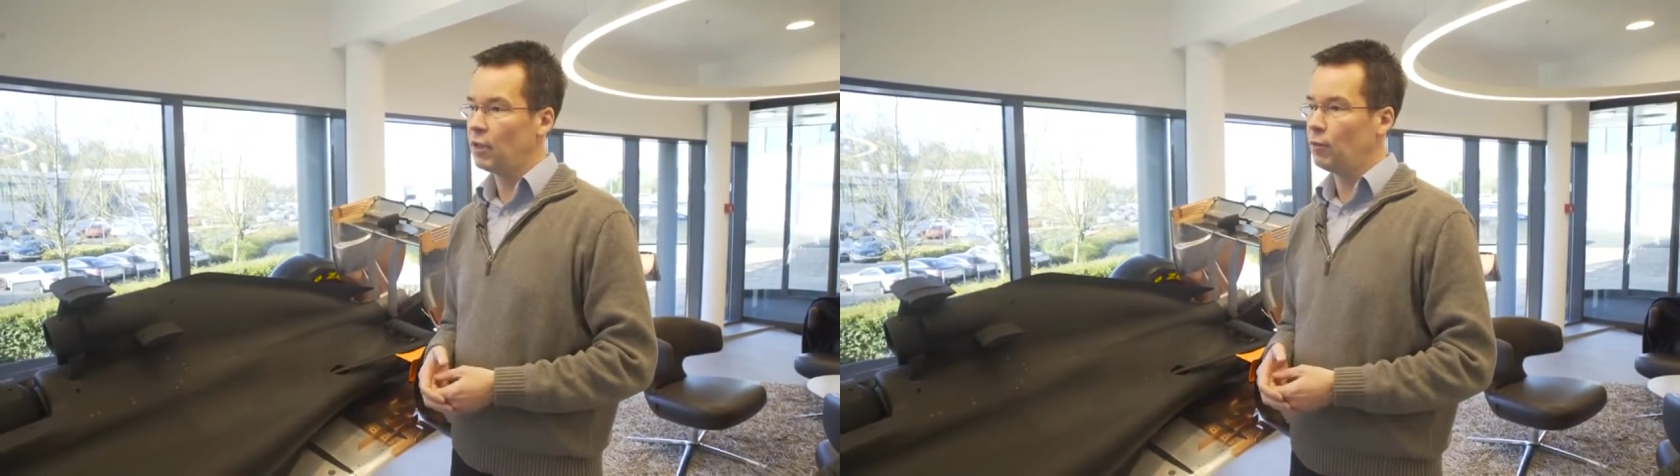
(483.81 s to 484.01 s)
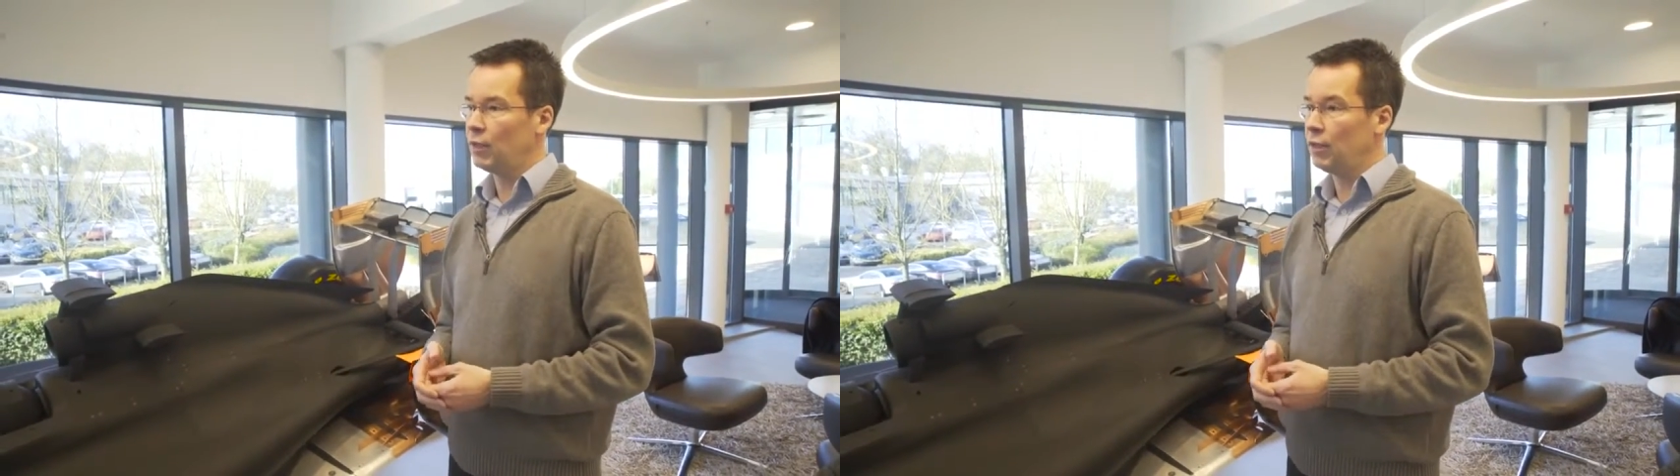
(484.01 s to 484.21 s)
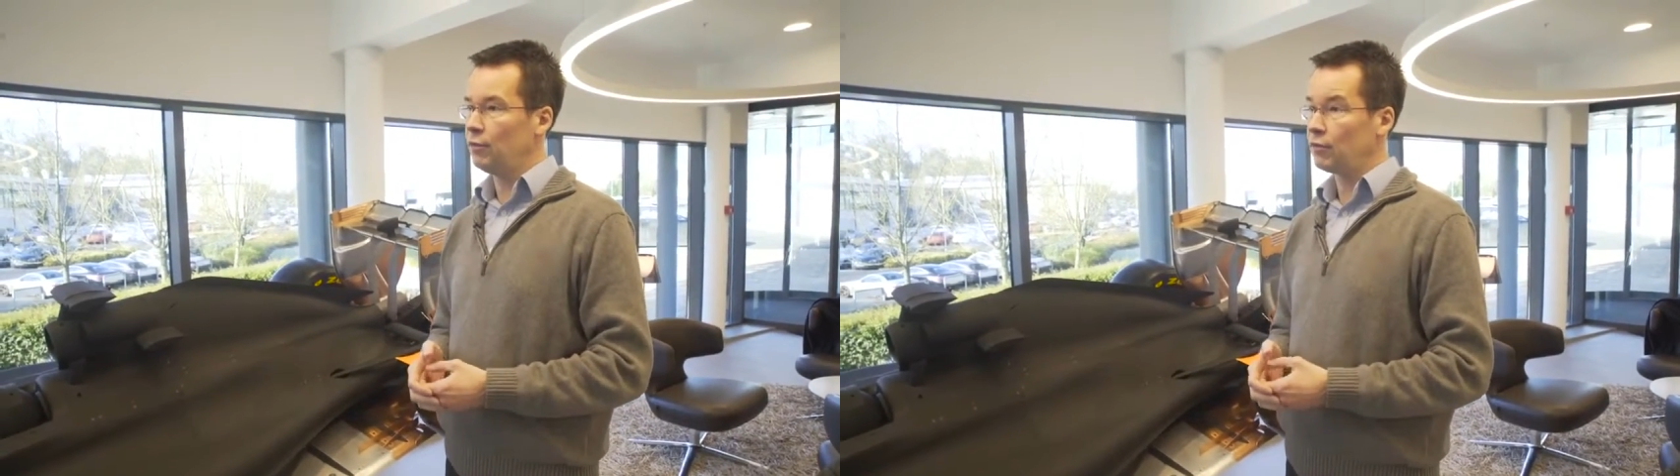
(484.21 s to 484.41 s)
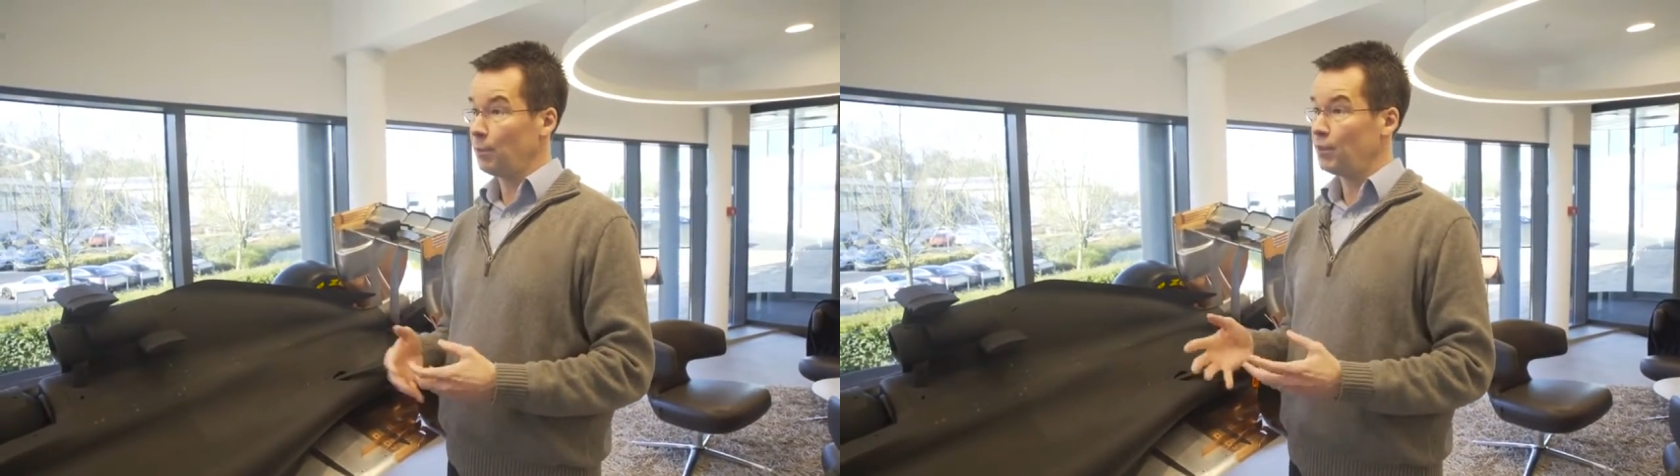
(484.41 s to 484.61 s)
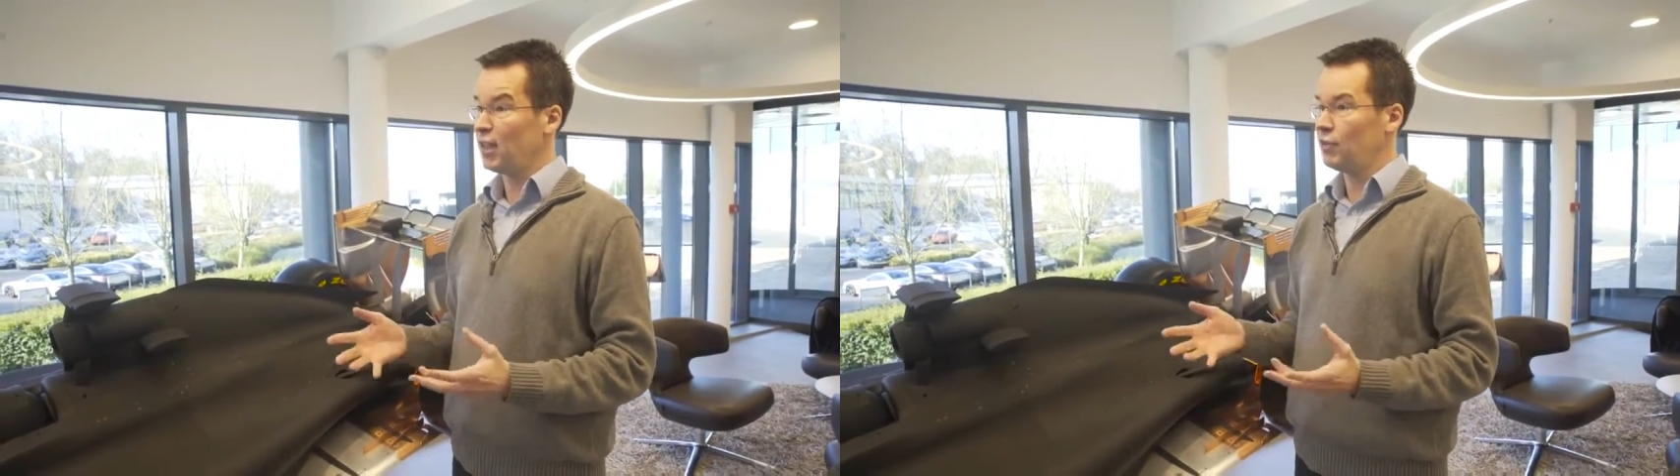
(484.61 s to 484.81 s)
So we use
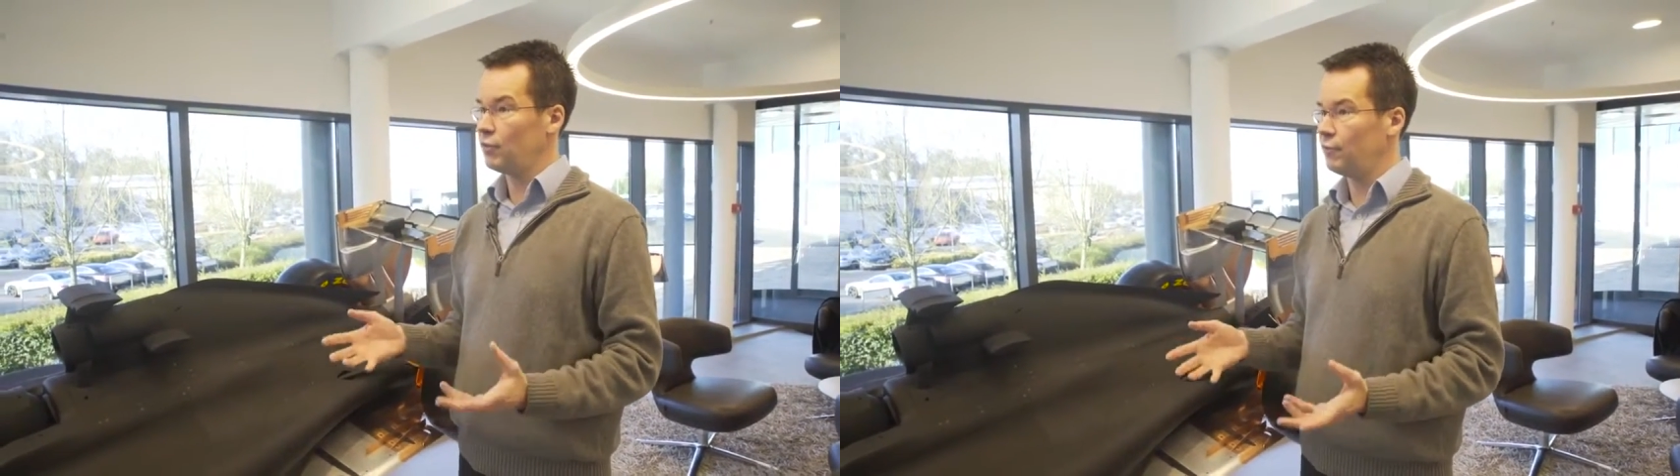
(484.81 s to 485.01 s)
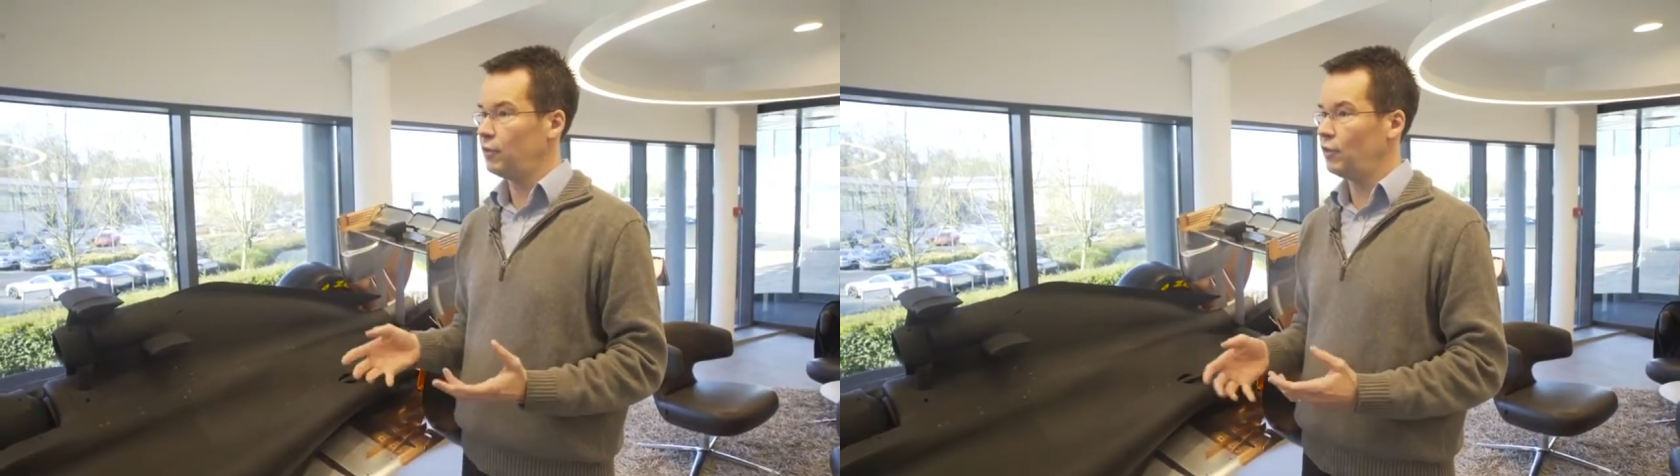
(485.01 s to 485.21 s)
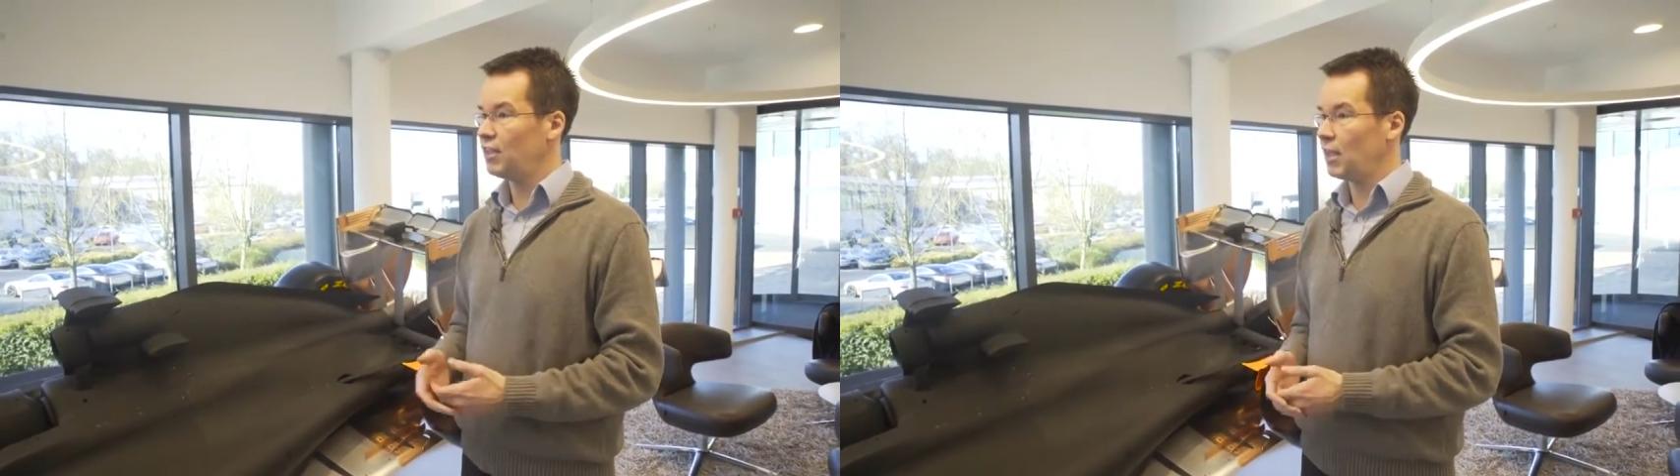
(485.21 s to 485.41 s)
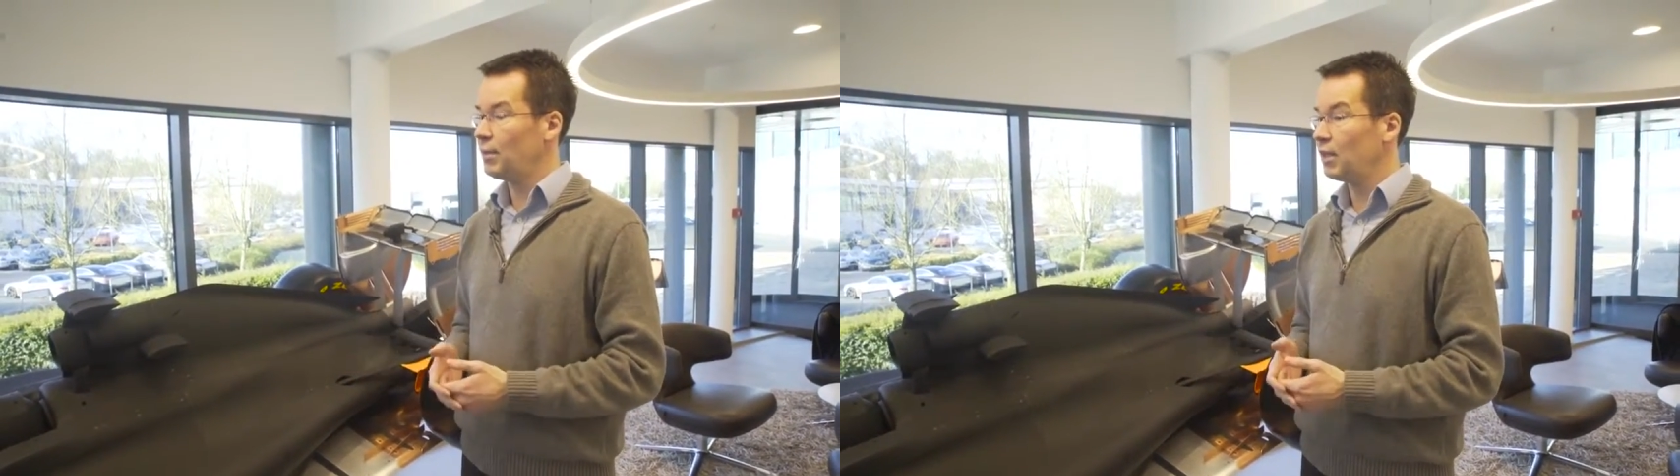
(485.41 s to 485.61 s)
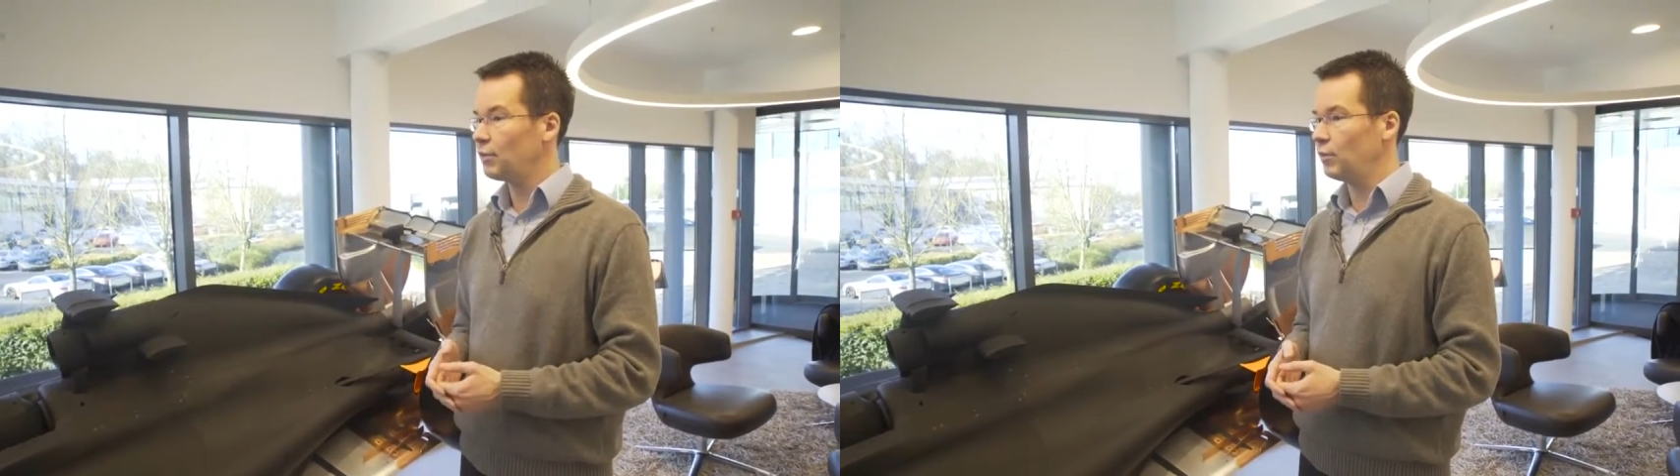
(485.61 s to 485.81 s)
computational fluid
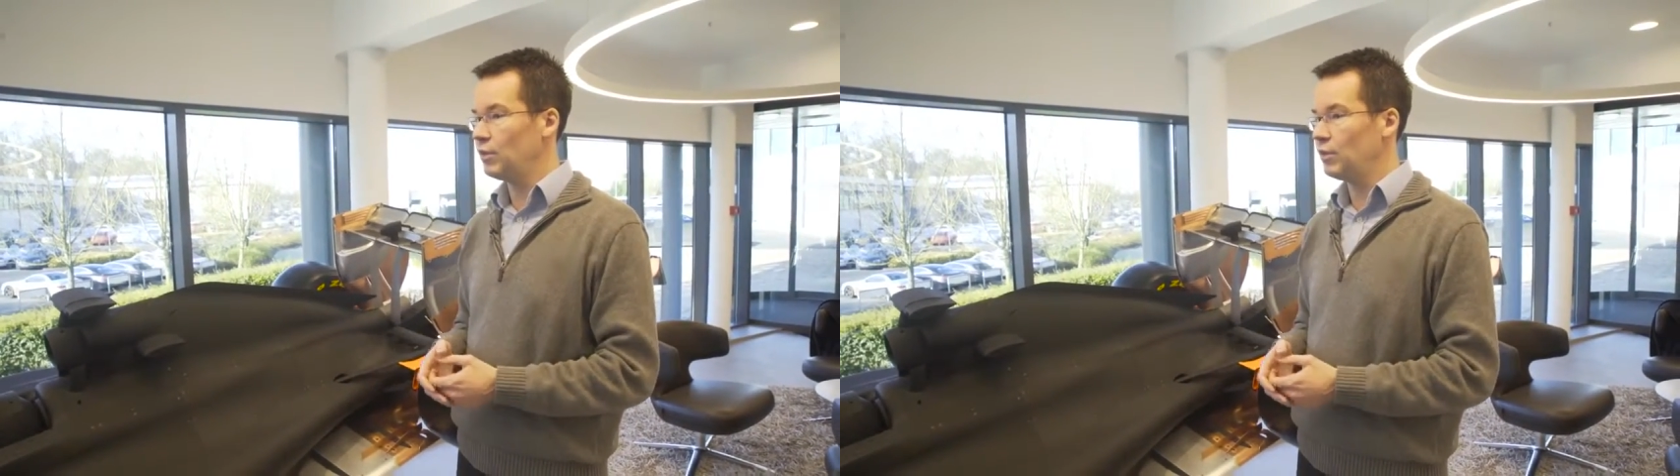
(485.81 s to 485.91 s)
dynamics,